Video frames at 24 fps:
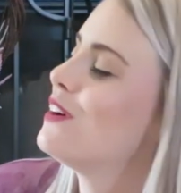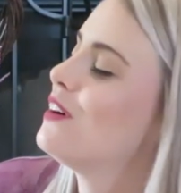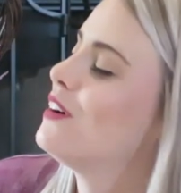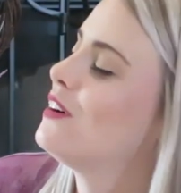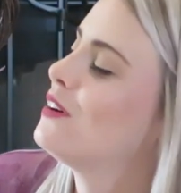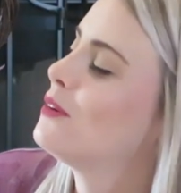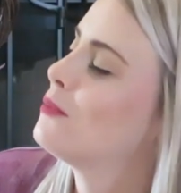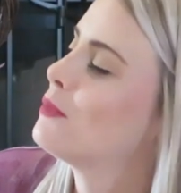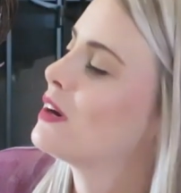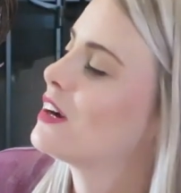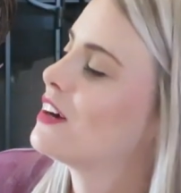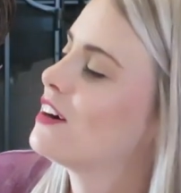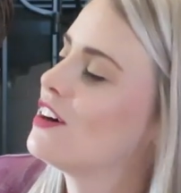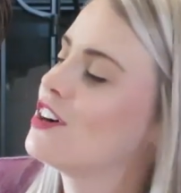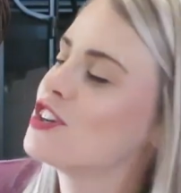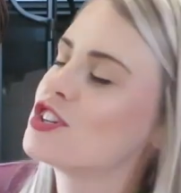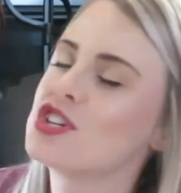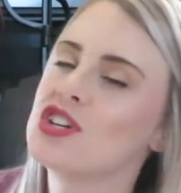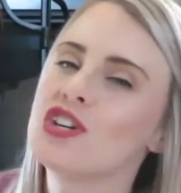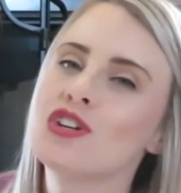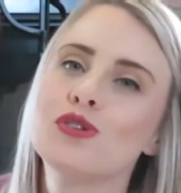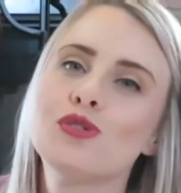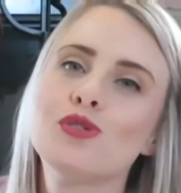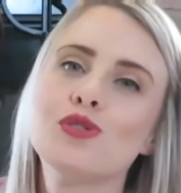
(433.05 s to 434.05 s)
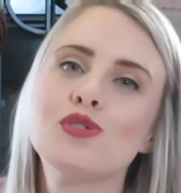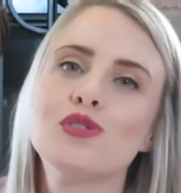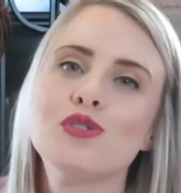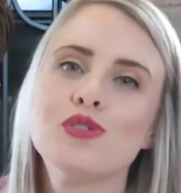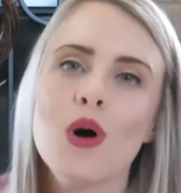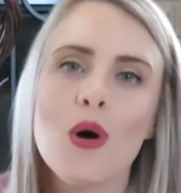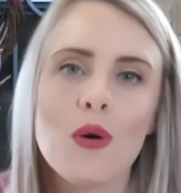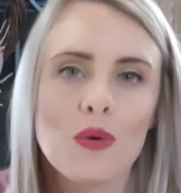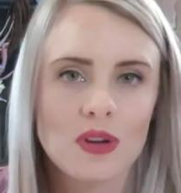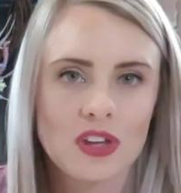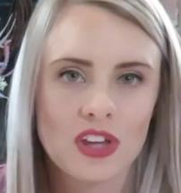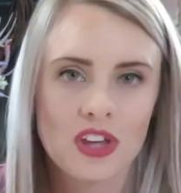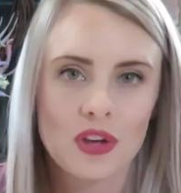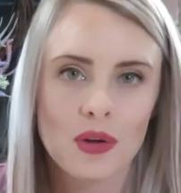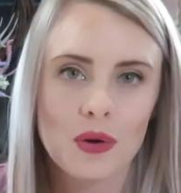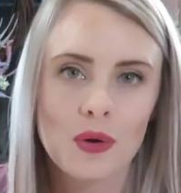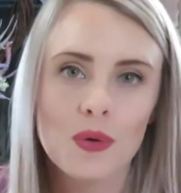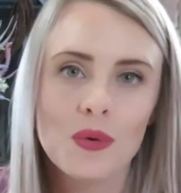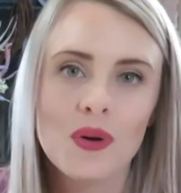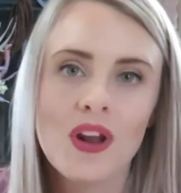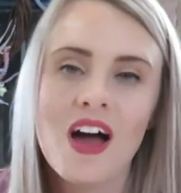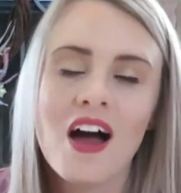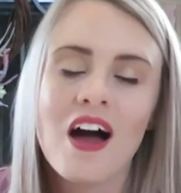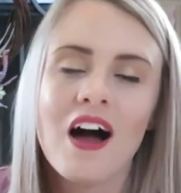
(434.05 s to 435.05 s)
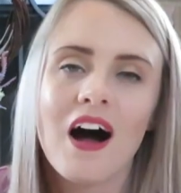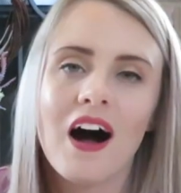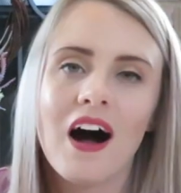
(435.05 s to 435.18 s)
oh my gosh, he is so cute.